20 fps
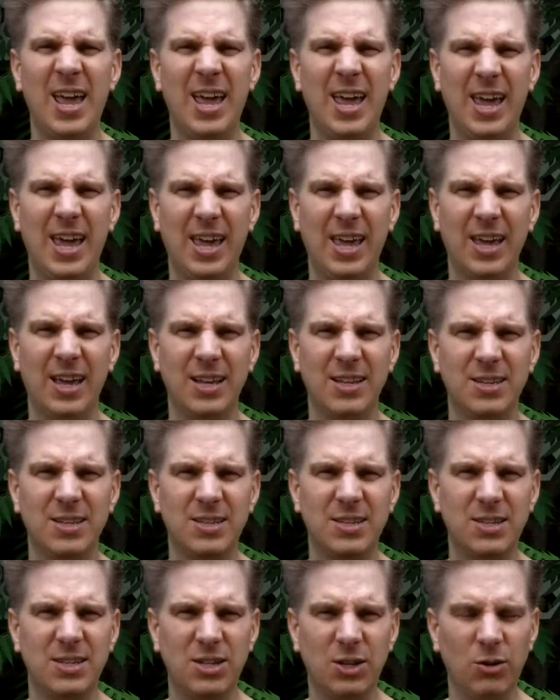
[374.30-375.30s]
and
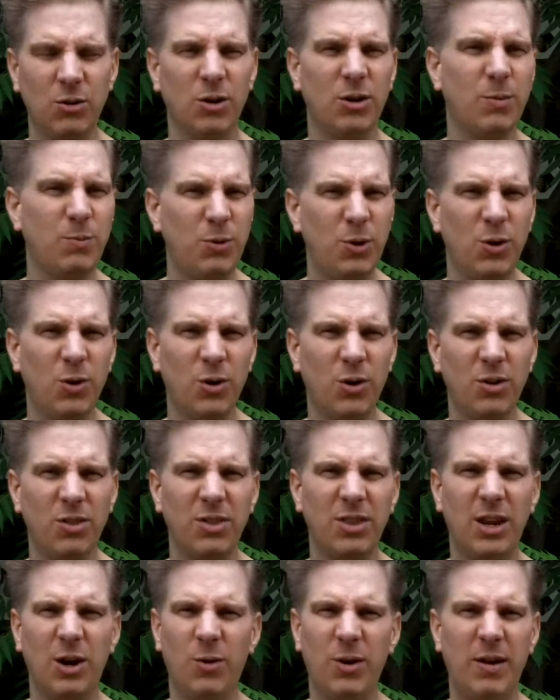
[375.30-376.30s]
steal your computer,
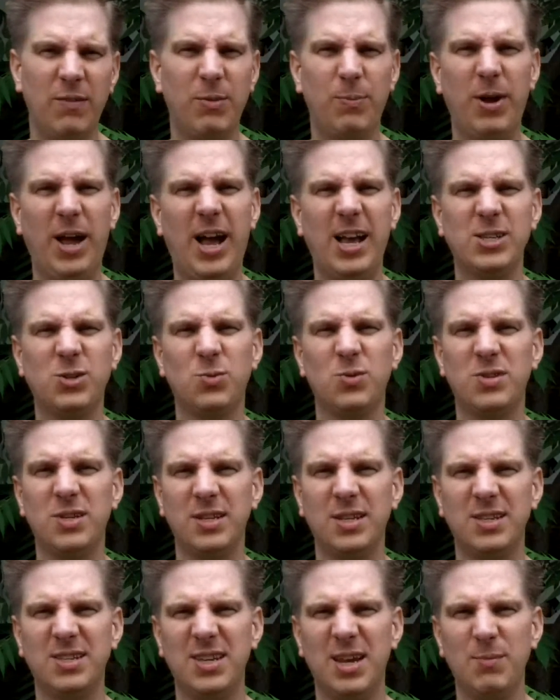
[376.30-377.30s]
they don't have the passwords at
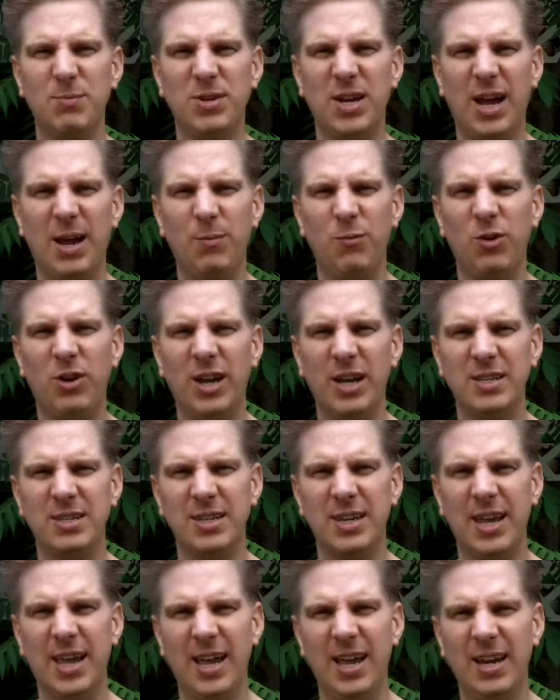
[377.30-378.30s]
the same time, nice
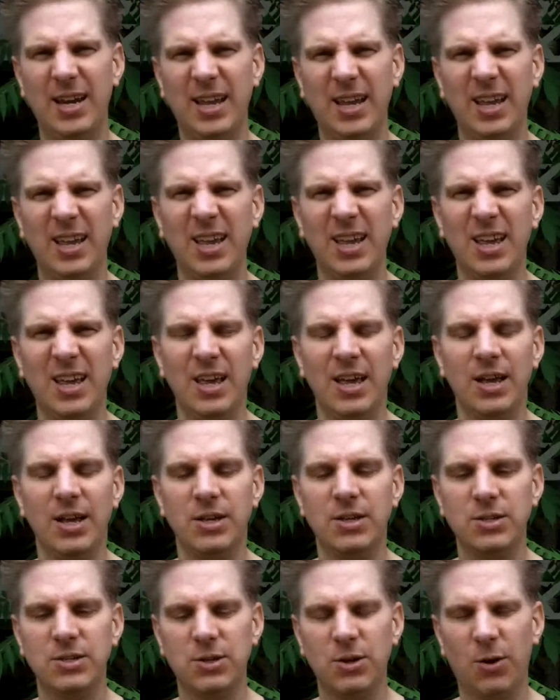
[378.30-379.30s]
and handy.
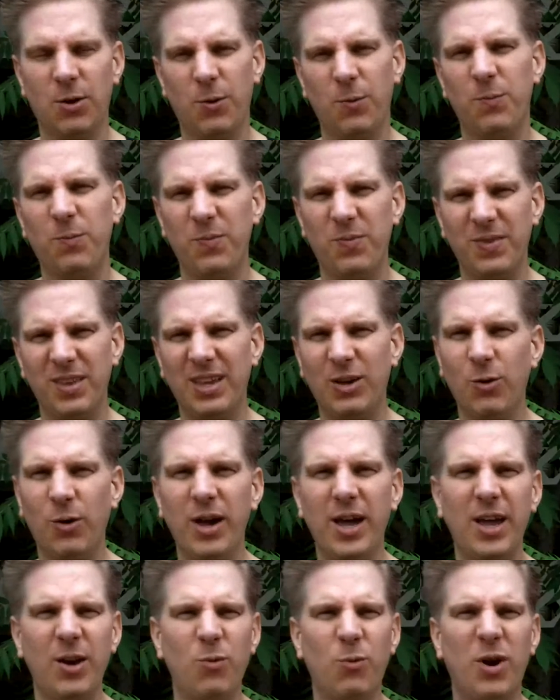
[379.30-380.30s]
So go
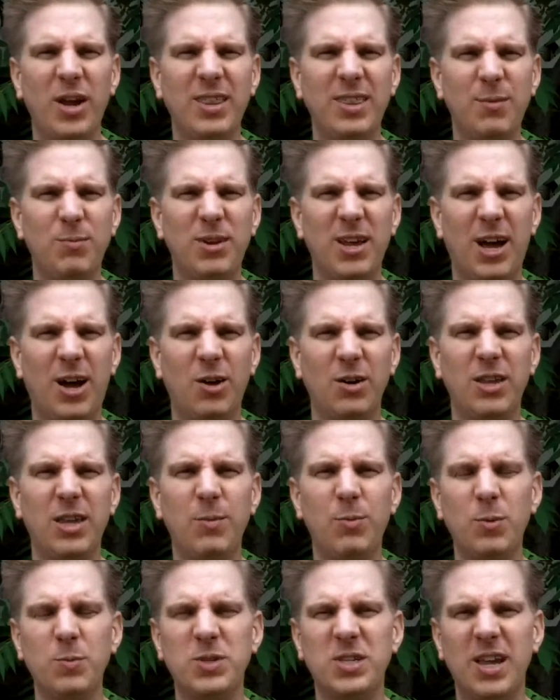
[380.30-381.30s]
ahead and write them down,
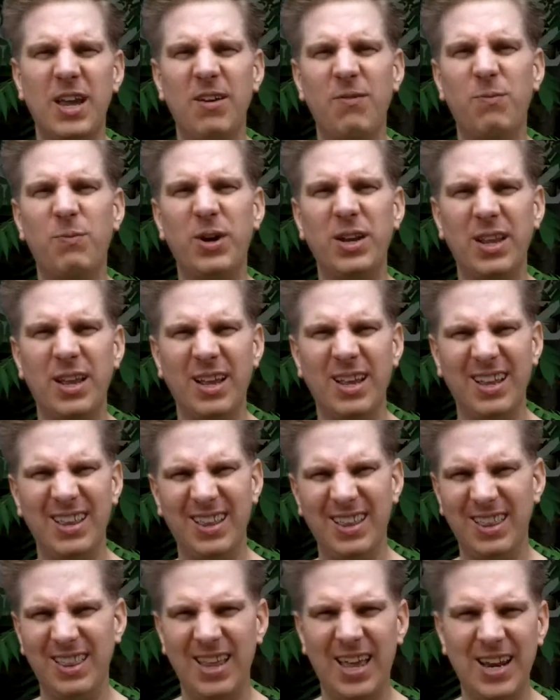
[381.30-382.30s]
keep them safe, but
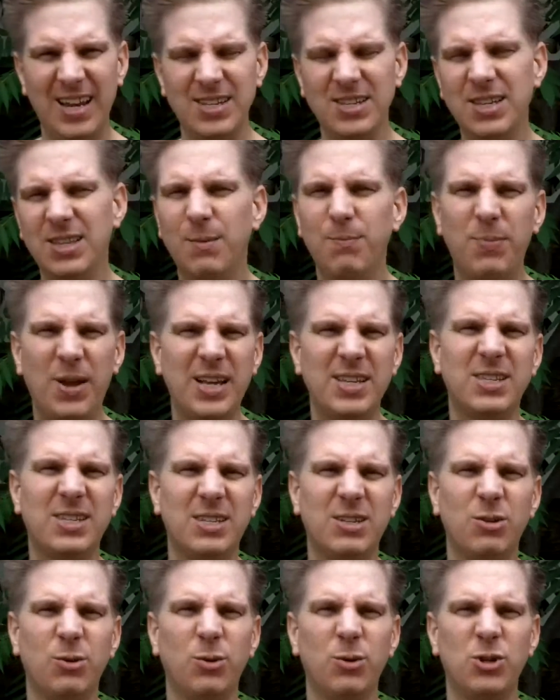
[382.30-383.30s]
that isn't the best
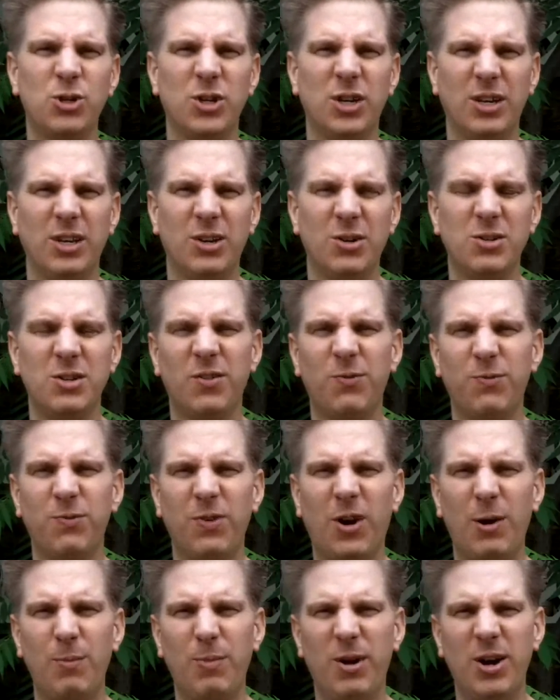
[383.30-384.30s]
solution. There's a
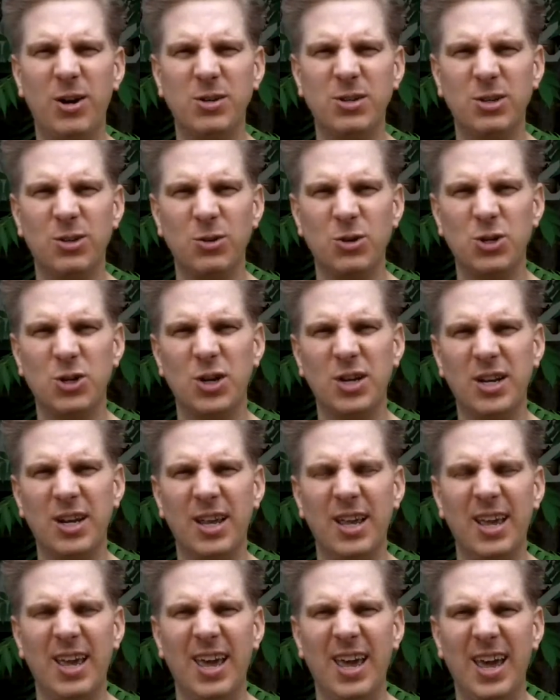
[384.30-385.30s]
far better solution,
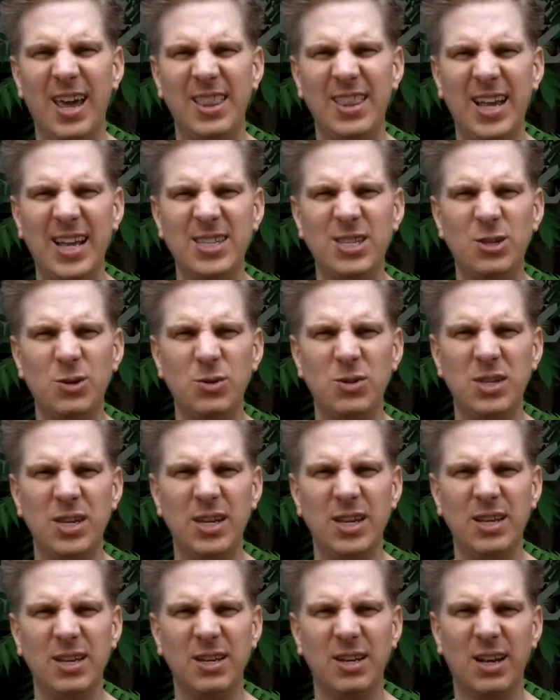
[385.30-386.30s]
and that's
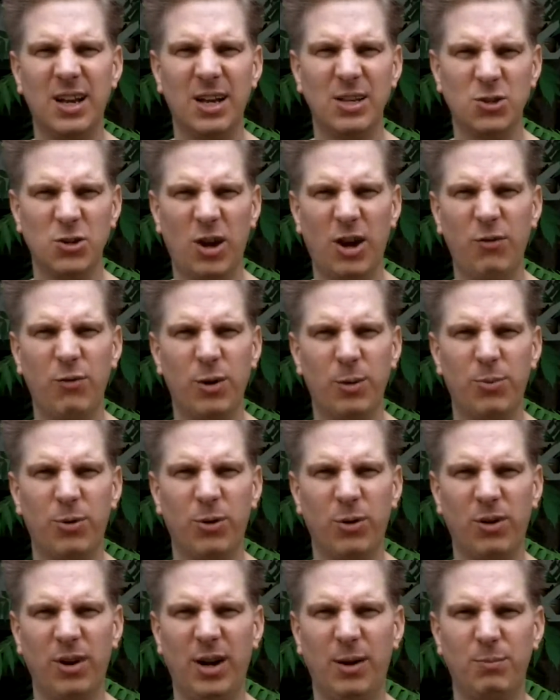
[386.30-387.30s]
using a software
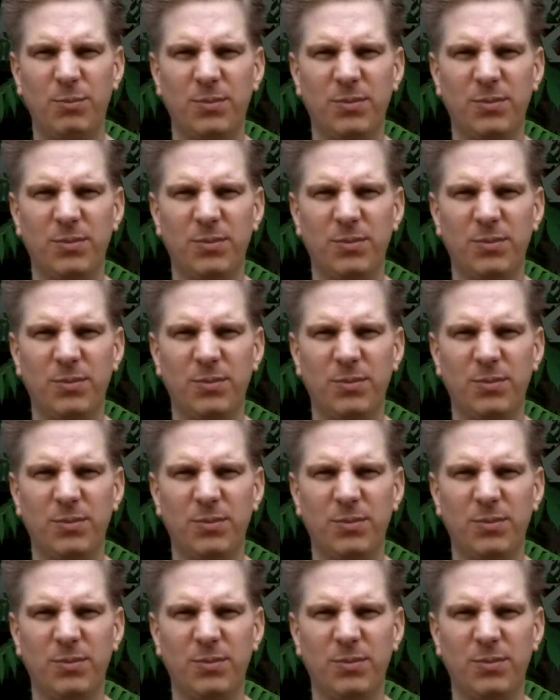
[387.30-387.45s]
program.